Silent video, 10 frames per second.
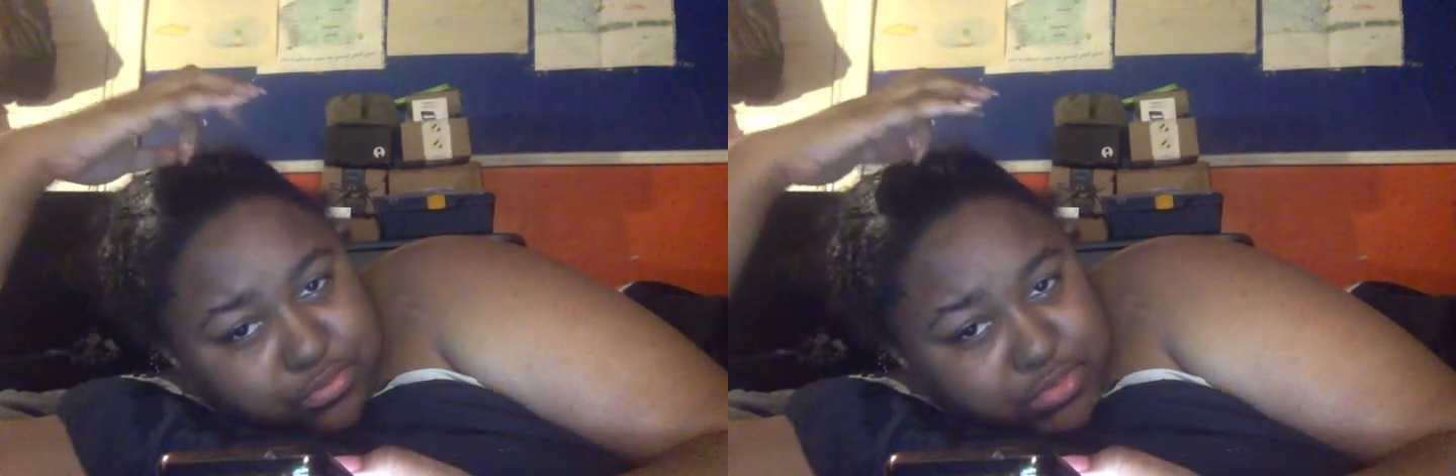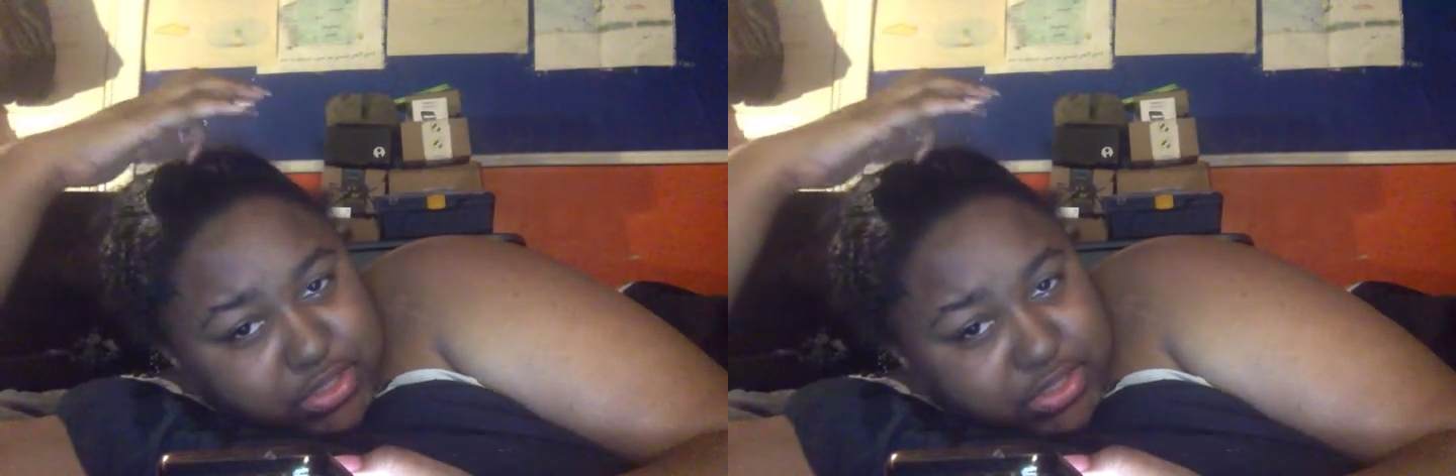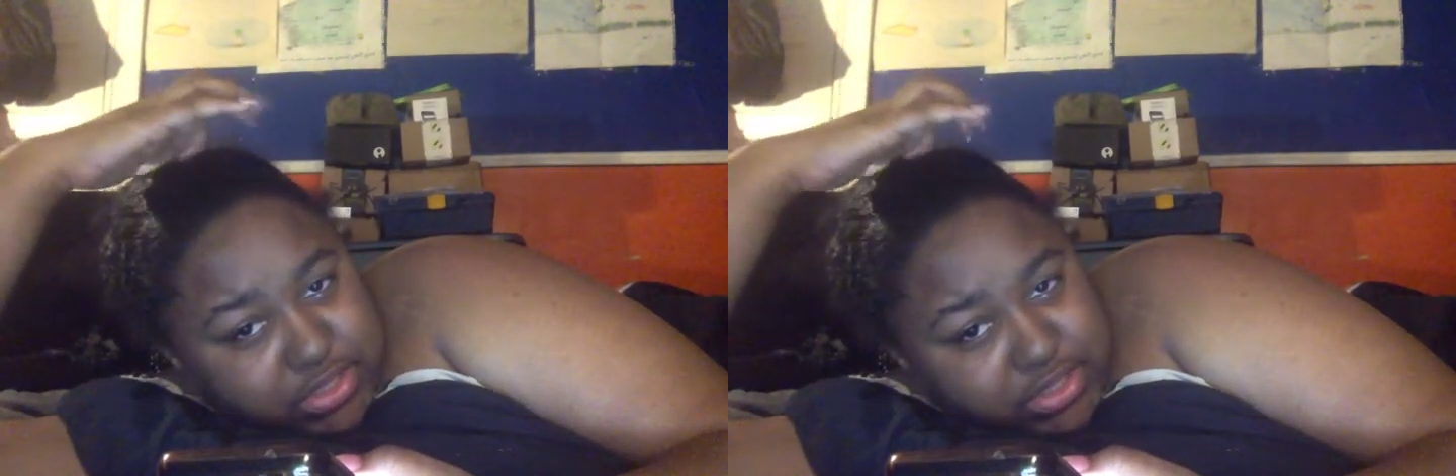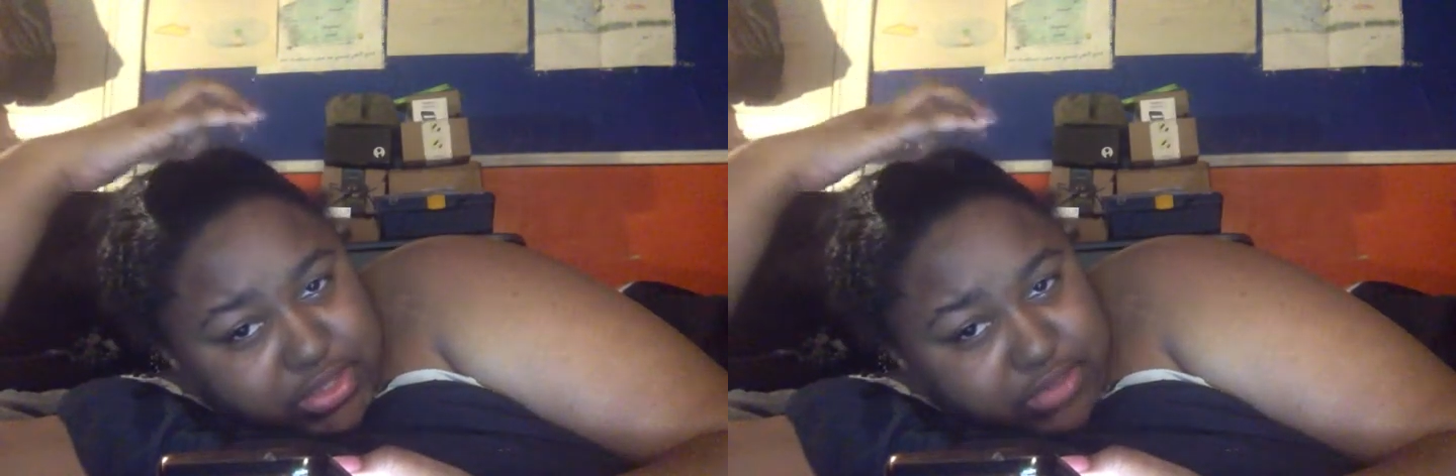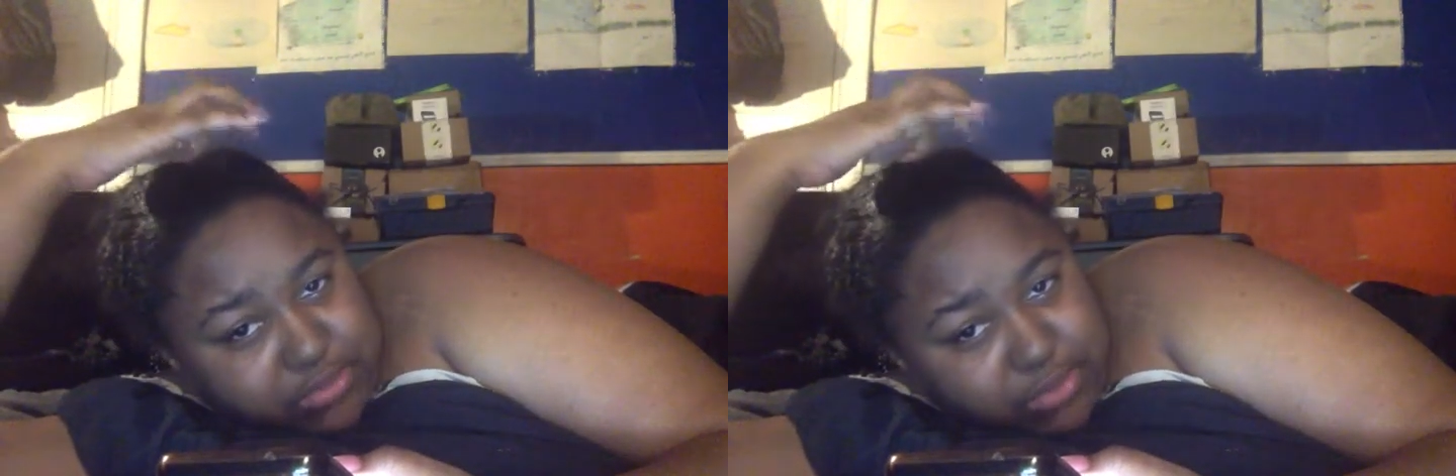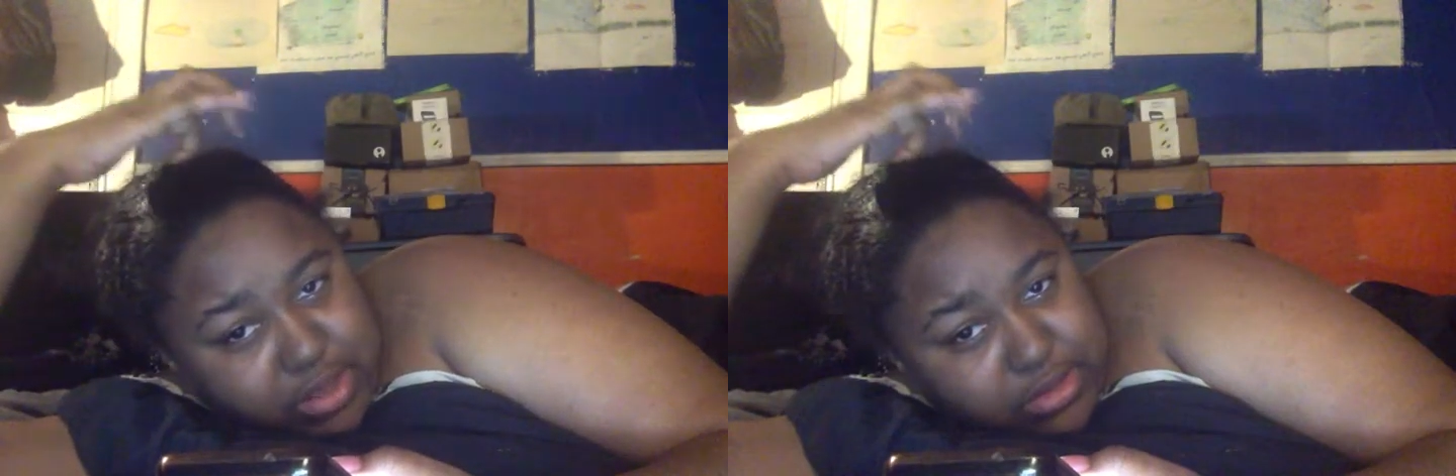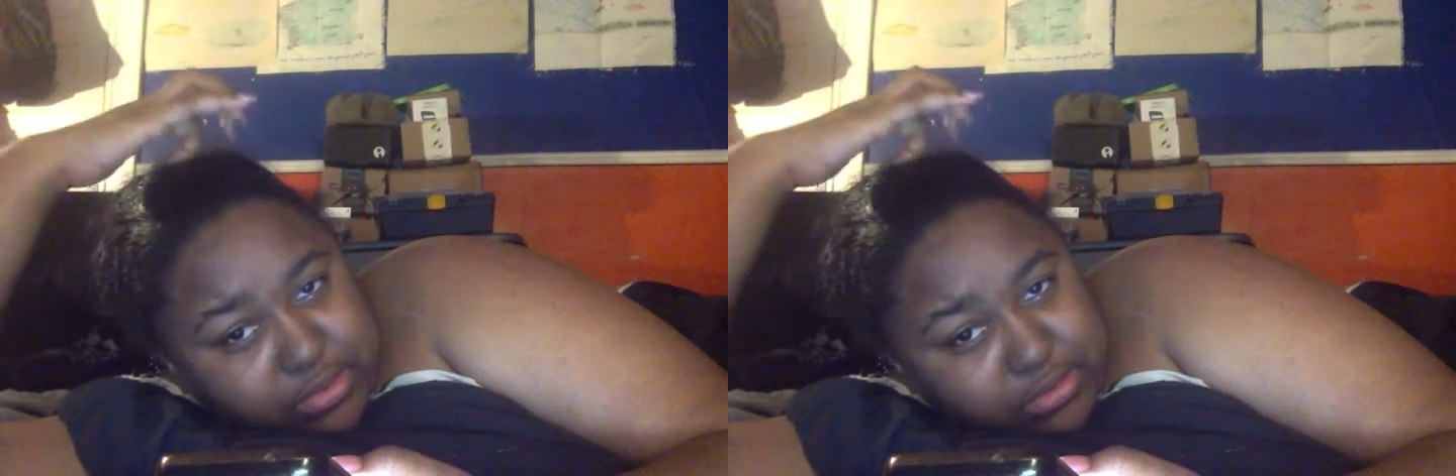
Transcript: Stiff well.